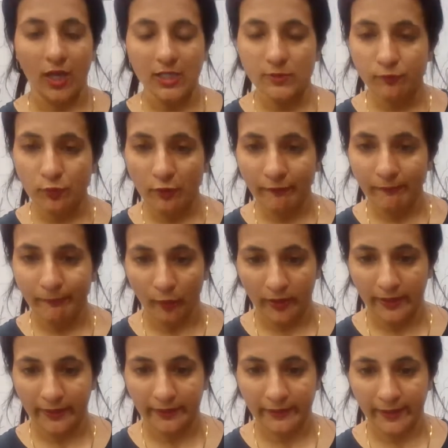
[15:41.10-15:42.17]
transfer of
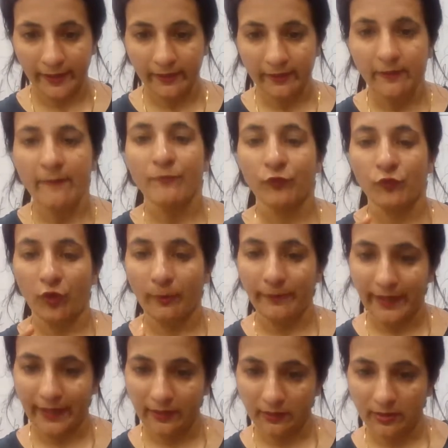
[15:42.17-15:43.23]
pollen grain
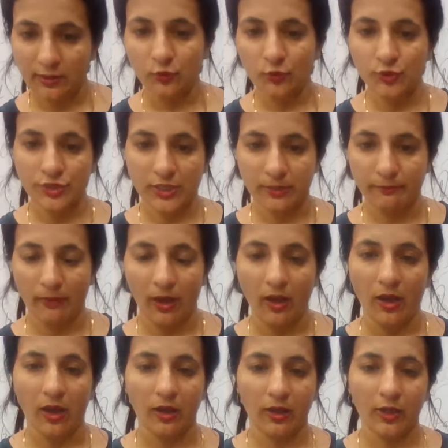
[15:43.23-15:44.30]
from anther to
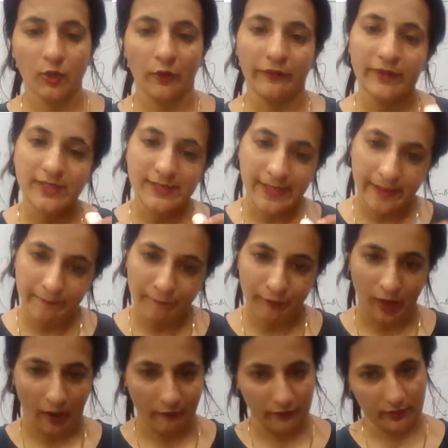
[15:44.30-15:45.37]
stigma occur on the same
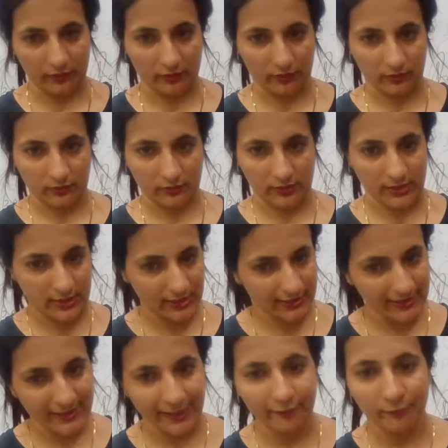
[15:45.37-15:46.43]
flower. This
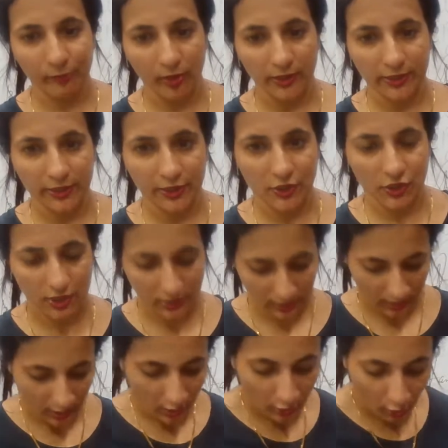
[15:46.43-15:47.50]
is a self-pollination.
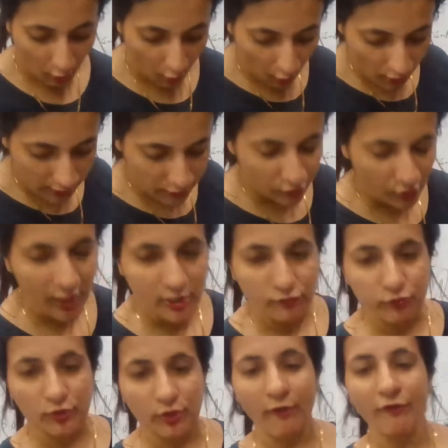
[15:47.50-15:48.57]
Or
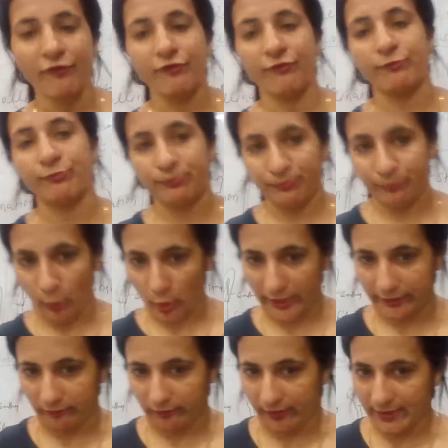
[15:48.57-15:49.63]
transfer of
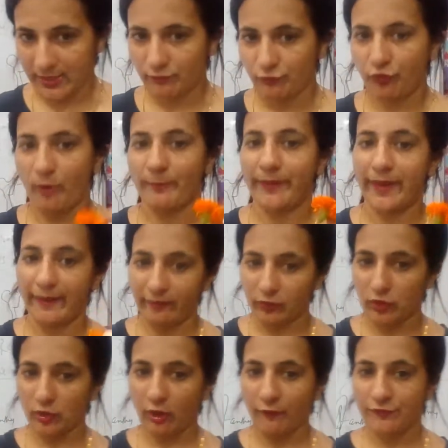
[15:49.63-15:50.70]
pollen grains from
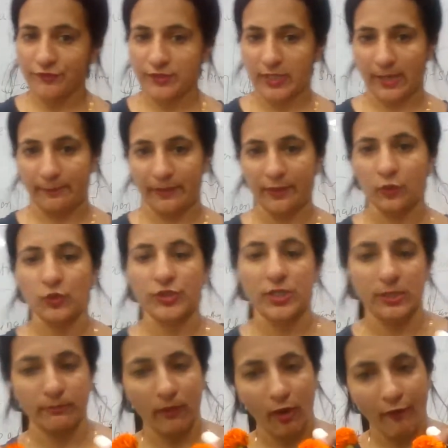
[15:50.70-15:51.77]
anther of stamen to
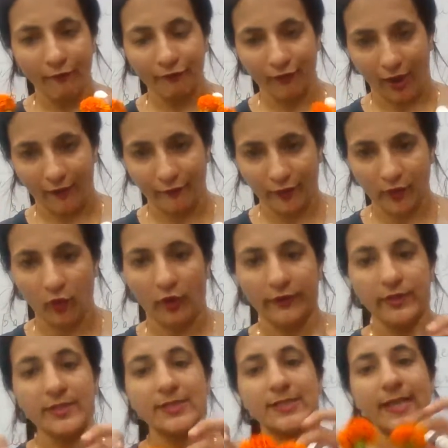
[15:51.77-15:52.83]
stigma of flower
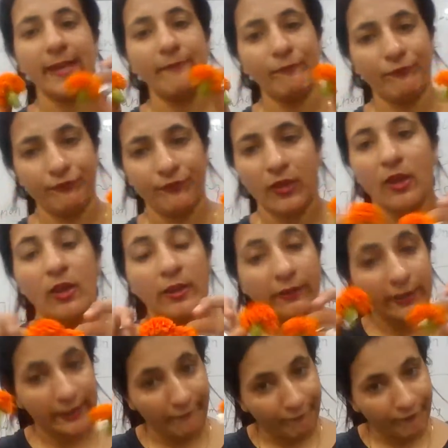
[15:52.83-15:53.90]
on the same
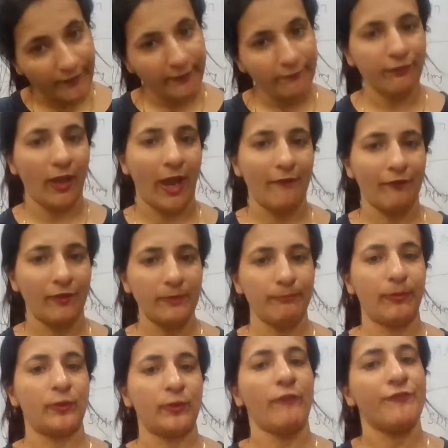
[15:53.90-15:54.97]
different
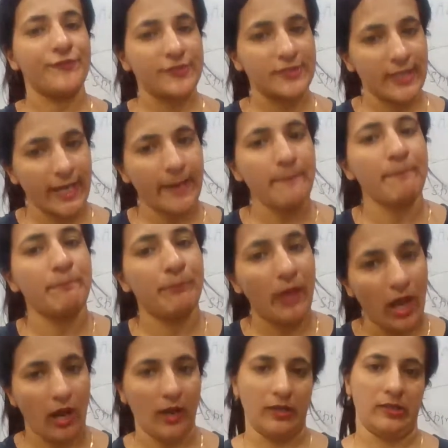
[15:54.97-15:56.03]
flower but of same
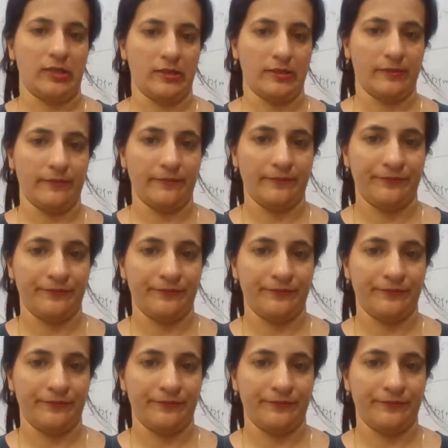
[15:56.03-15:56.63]
plant.